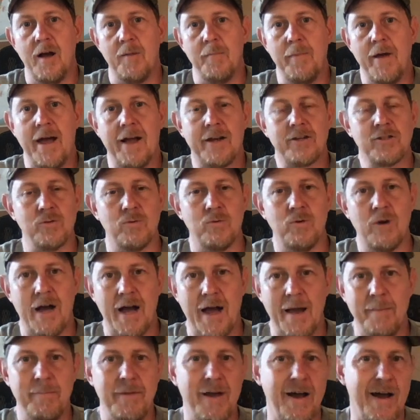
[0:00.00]
axle.
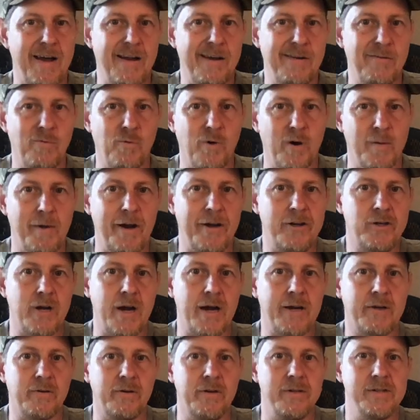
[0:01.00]
I'm not where my
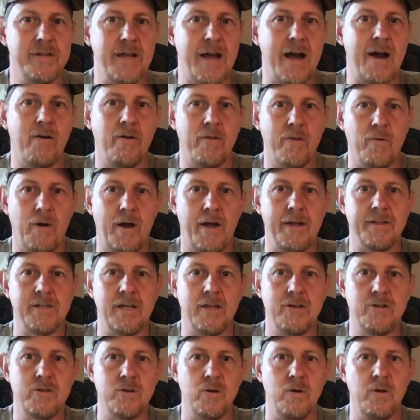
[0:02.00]
tractor is now, otherwise
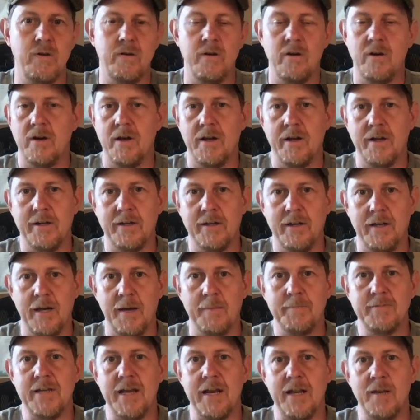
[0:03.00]
I'd show you an
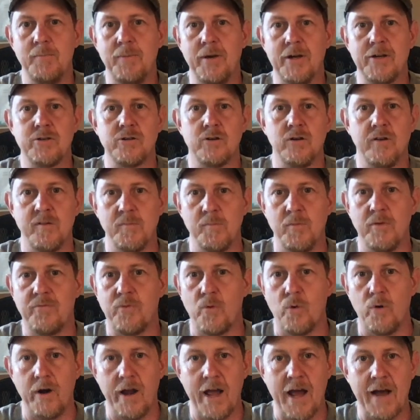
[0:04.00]
updated picture of the
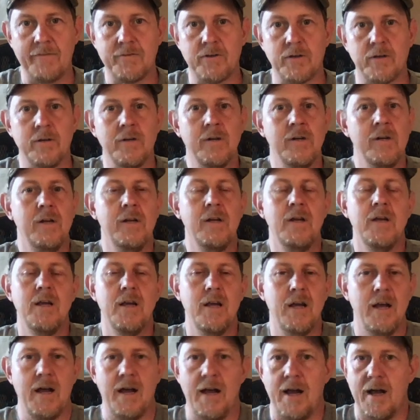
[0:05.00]
before and after.
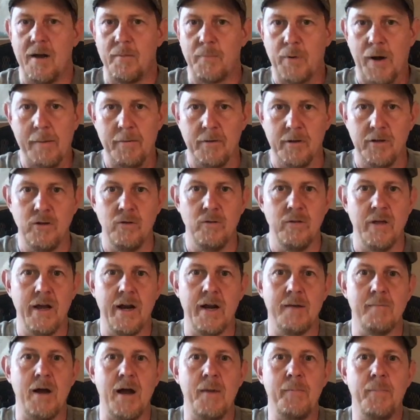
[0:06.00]
I'll probably do that
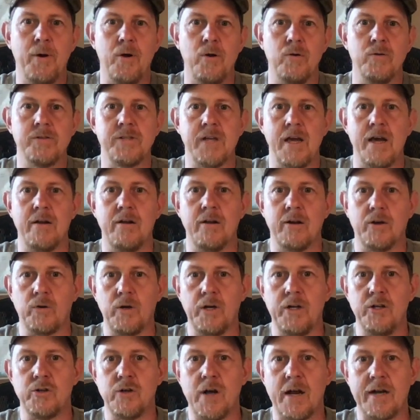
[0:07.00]
on my post out on
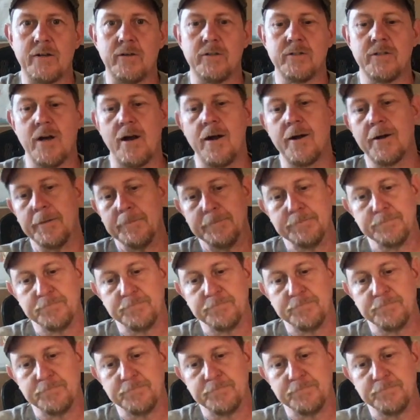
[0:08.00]
Green Tractor Talk